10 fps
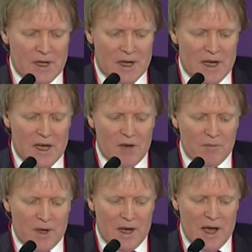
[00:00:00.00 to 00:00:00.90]
Um,
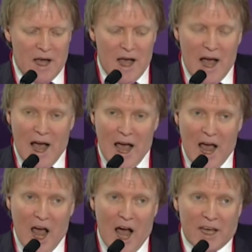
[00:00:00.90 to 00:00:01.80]

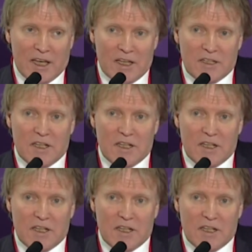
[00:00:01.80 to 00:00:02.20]
again,